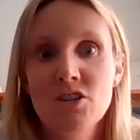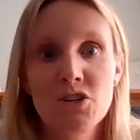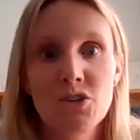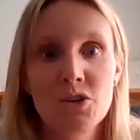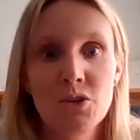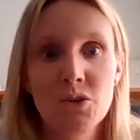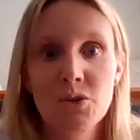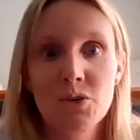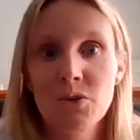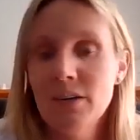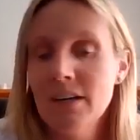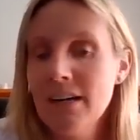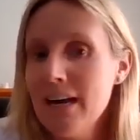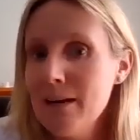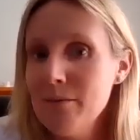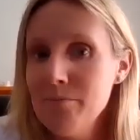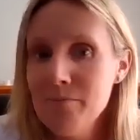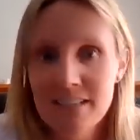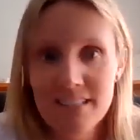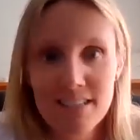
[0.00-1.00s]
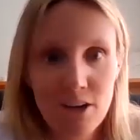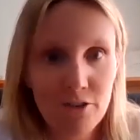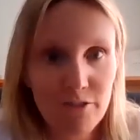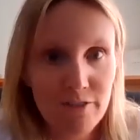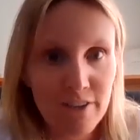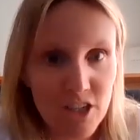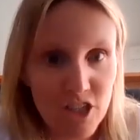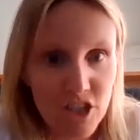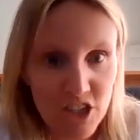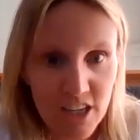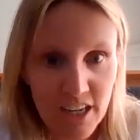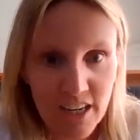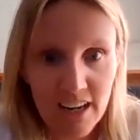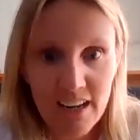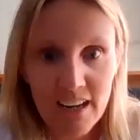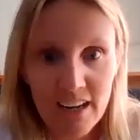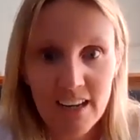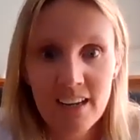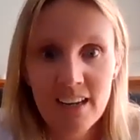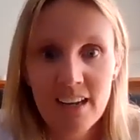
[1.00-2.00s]
to keep myself in
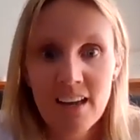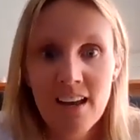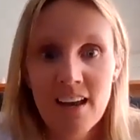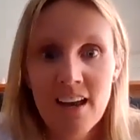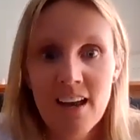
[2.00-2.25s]
check,